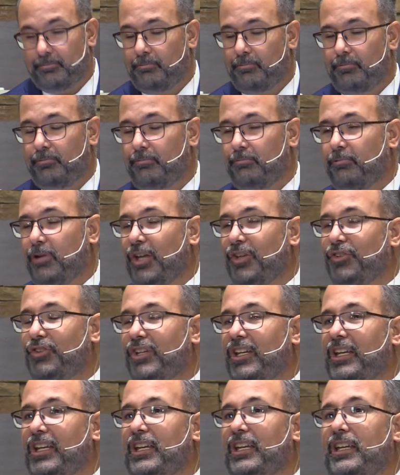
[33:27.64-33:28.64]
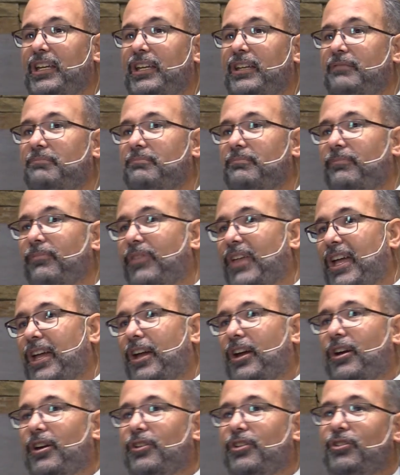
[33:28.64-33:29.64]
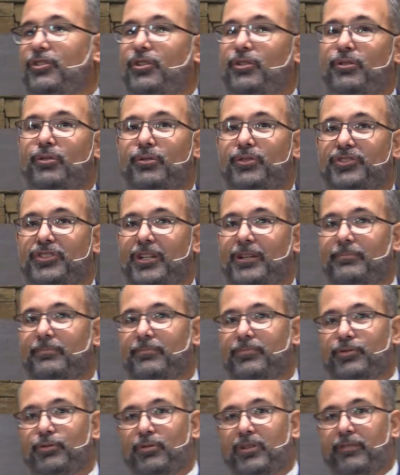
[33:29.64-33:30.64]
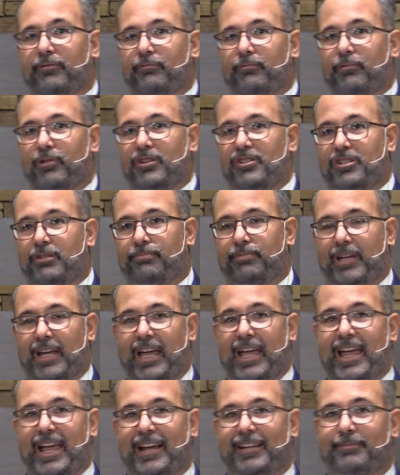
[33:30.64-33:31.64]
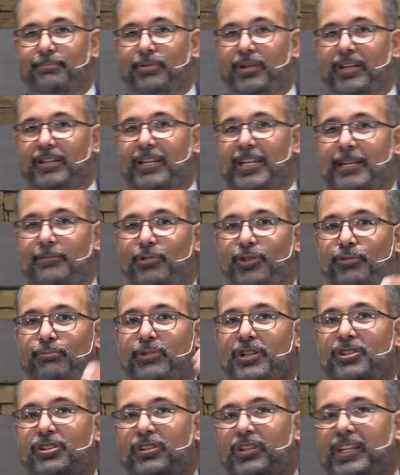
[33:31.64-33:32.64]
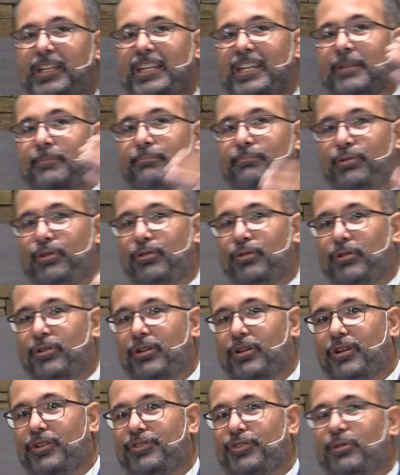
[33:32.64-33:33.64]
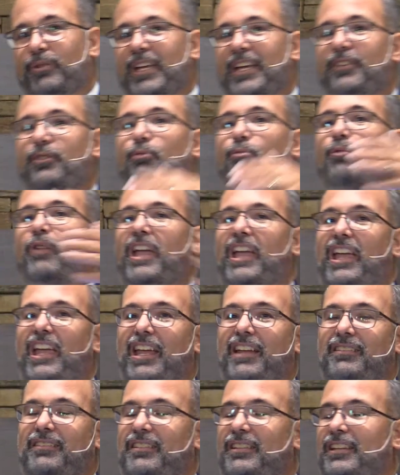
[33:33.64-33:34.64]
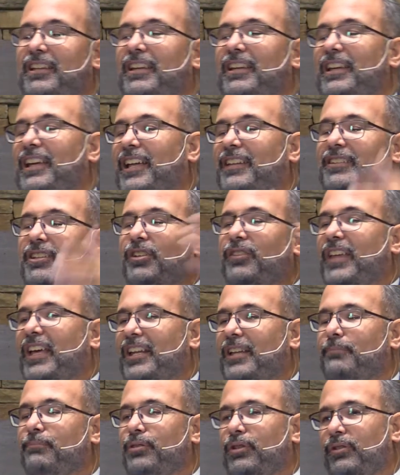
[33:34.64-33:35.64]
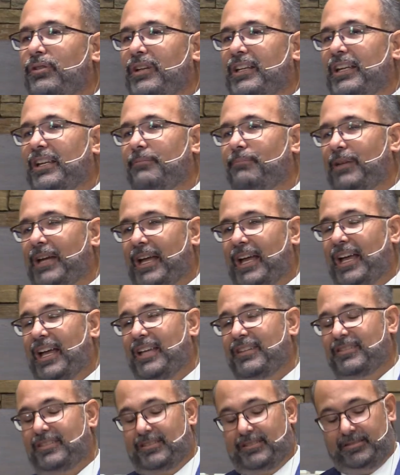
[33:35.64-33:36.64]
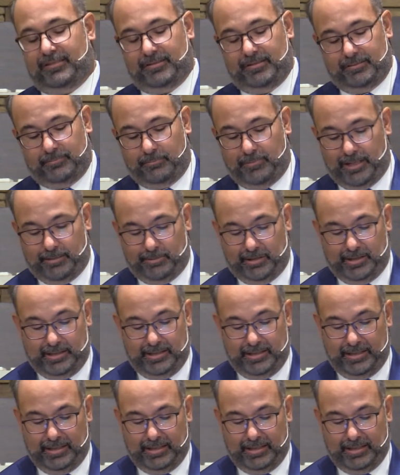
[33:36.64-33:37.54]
Was he there to do some sort of worship act, but he was ritually impure, so he had to wait until that impurity had passed? Maybe.